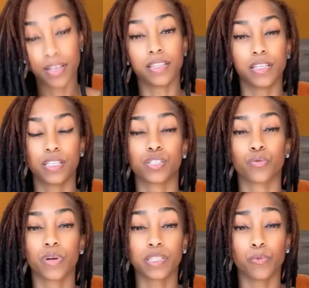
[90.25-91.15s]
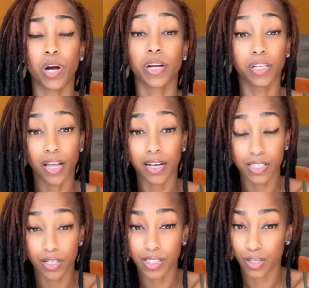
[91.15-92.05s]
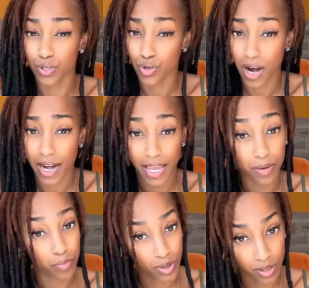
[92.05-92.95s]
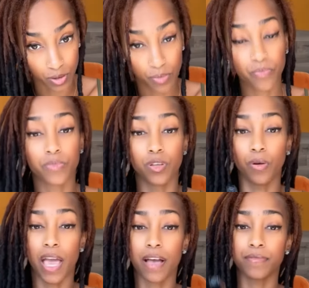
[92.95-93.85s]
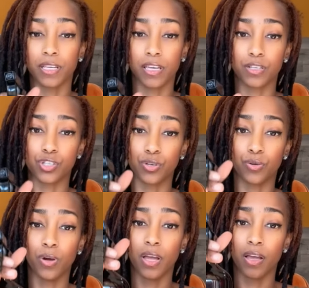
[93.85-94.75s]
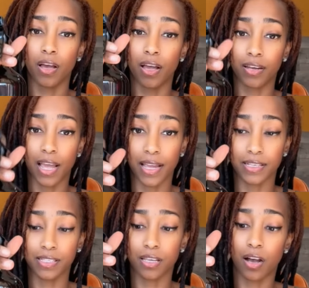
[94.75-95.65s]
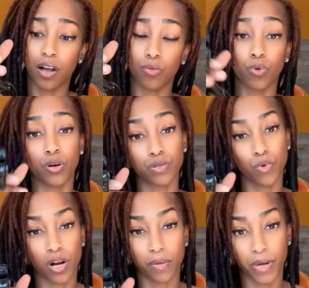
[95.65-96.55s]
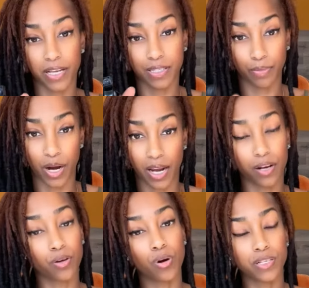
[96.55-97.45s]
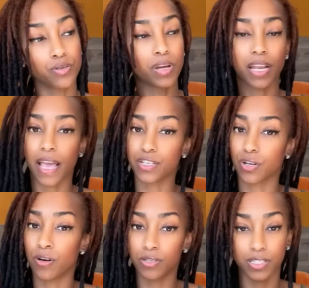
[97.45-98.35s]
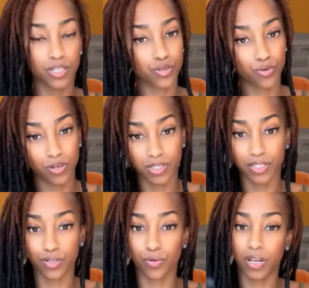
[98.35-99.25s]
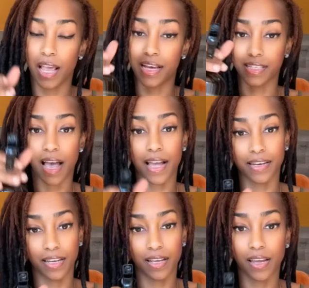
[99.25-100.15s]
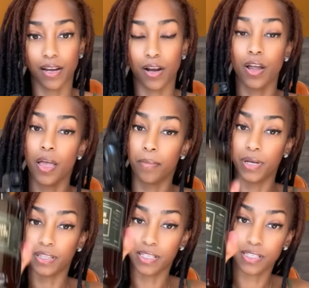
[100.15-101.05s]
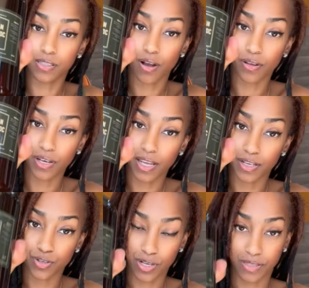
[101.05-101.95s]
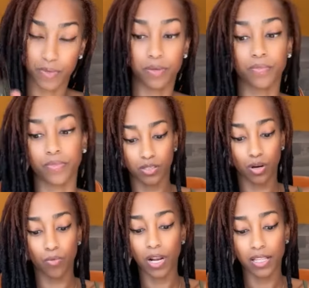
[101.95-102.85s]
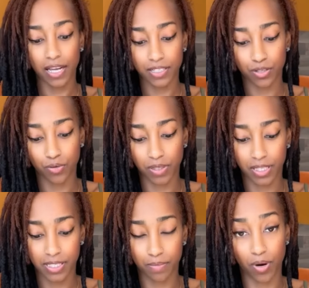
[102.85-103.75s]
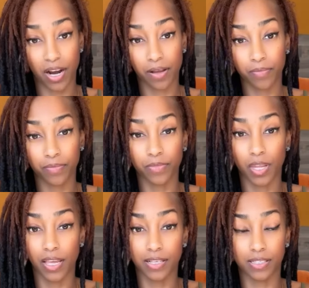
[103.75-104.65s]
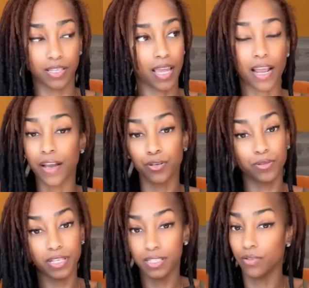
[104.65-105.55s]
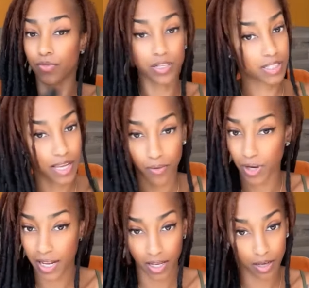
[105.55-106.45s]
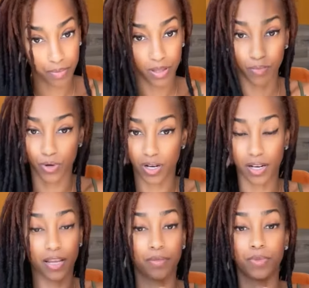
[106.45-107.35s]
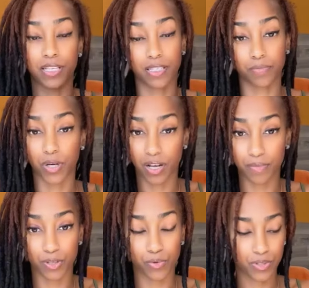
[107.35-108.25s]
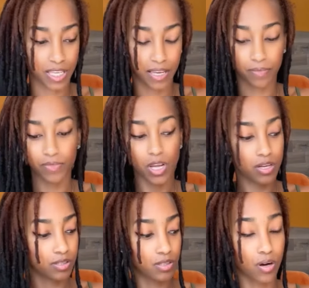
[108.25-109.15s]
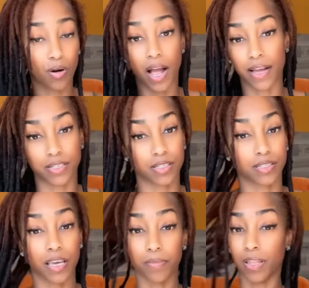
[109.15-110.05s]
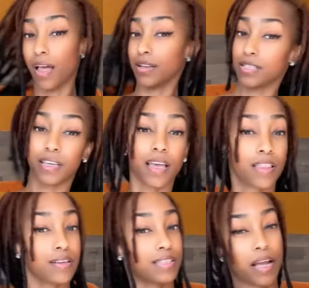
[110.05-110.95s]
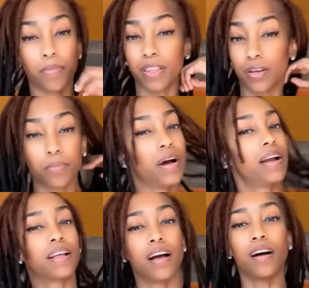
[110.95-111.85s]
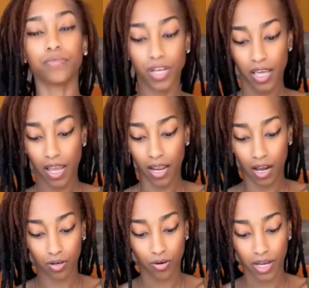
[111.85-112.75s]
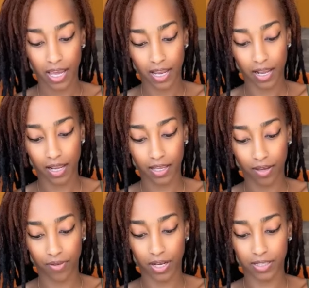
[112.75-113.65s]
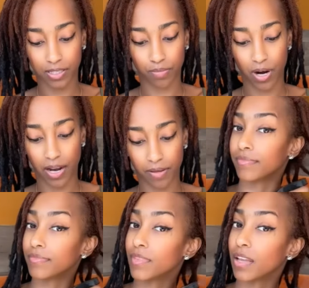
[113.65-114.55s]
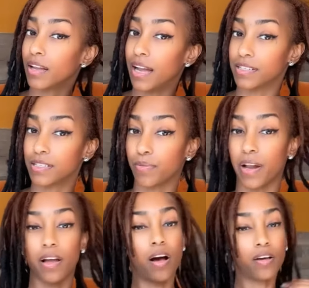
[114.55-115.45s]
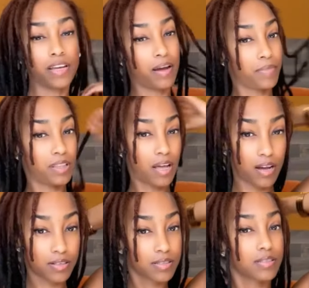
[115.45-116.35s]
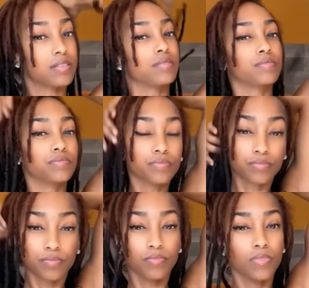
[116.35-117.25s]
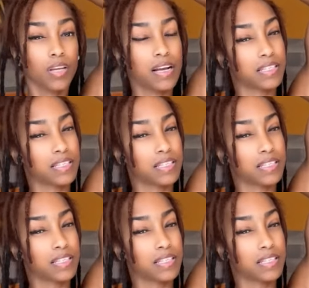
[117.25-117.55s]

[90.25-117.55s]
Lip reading: this is the reason why your locks are still dry and brittle. You have to get you a nice rose water based spray, and of course you can add your own essential oils into it, as I did here, but this is all you need, trust me. So what I like to do with this spray is, and I do this the first thing when I get up in the morning, it becomes a routine. So I just get my locks together, take my little bonnet off, and I go ahead and give it a spray. I just spray all down my locks. I